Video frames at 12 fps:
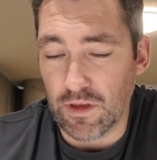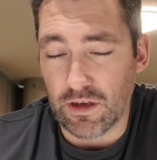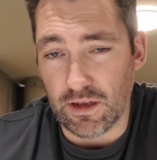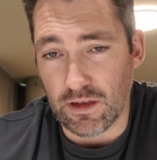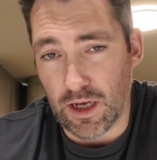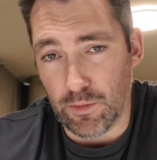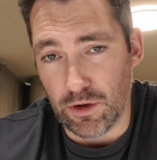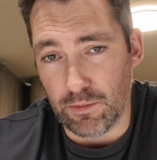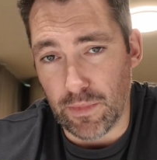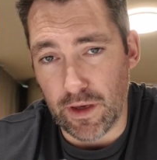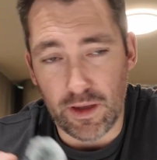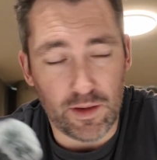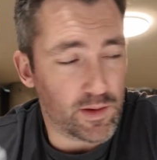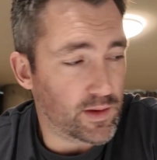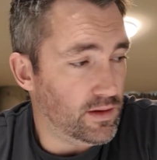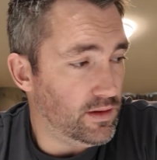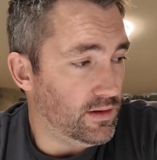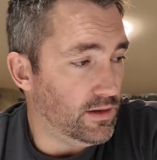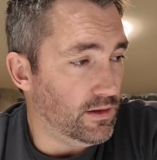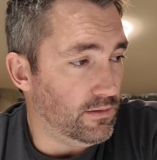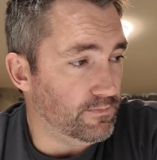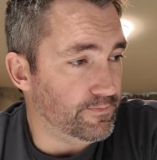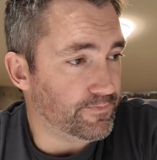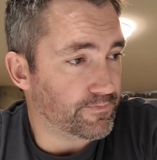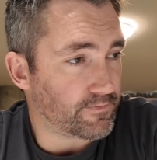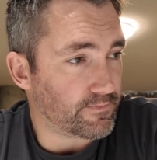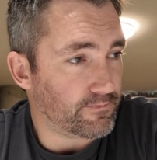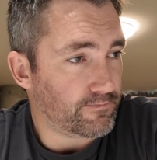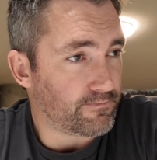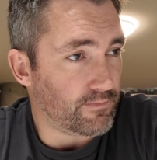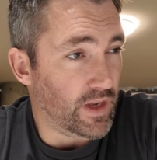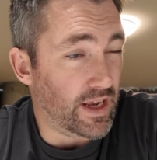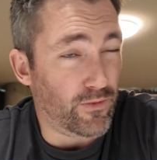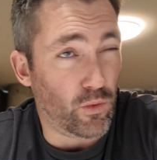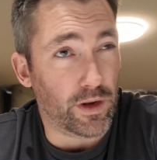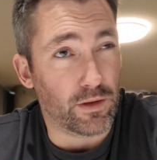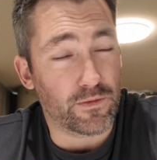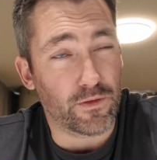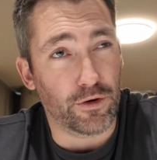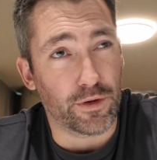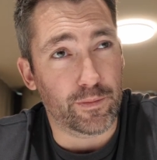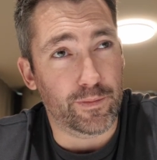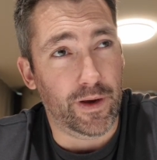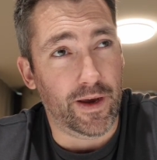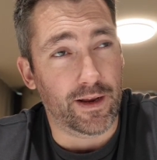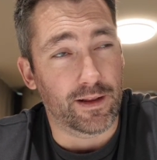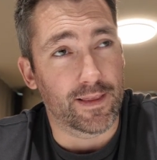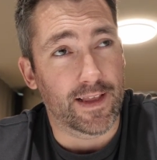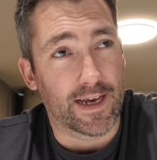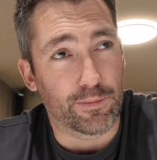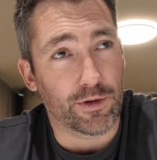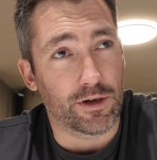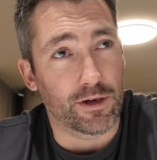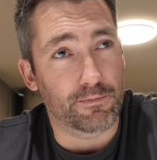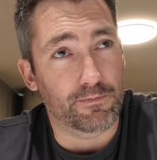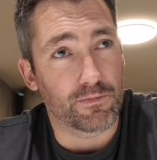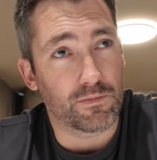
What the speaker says: I got a couple of mics. I even went as far as buying a laptop.